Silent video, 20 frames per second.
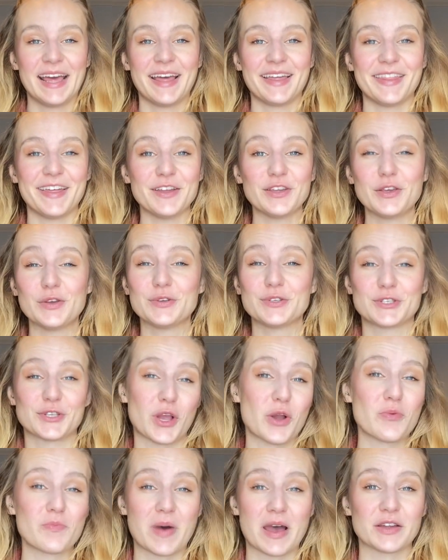Thank you
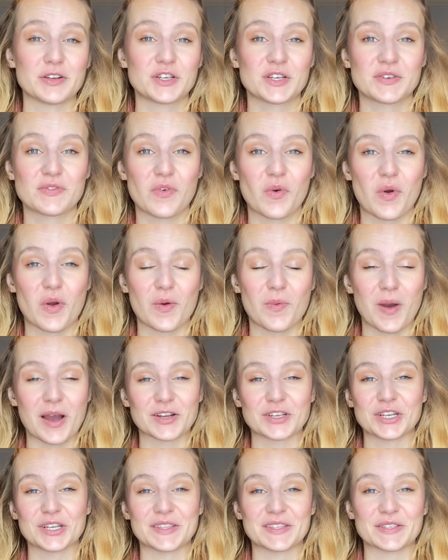so much for
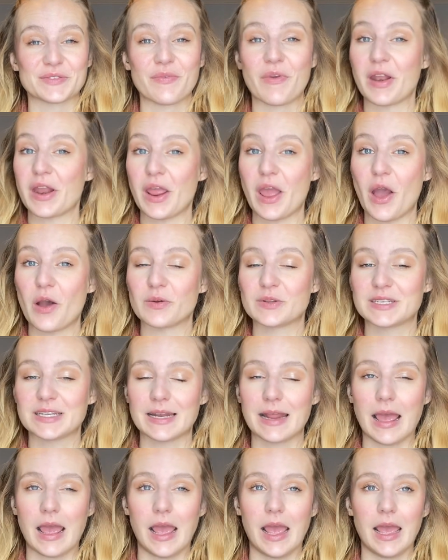watching this video
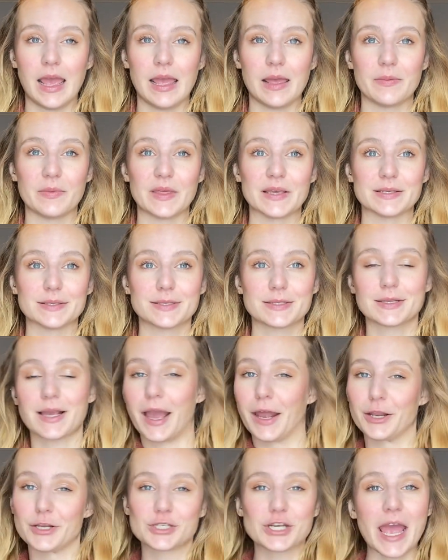today. It's kind
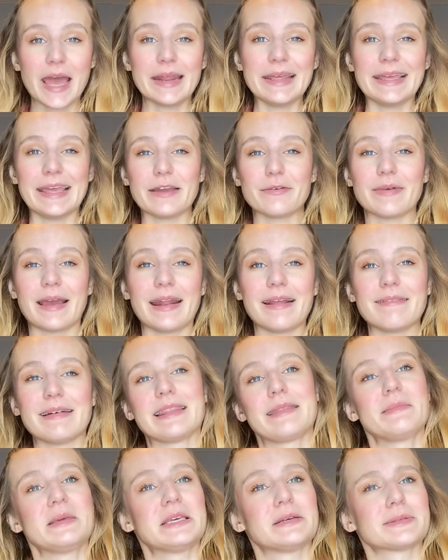of chatty, get ready with me.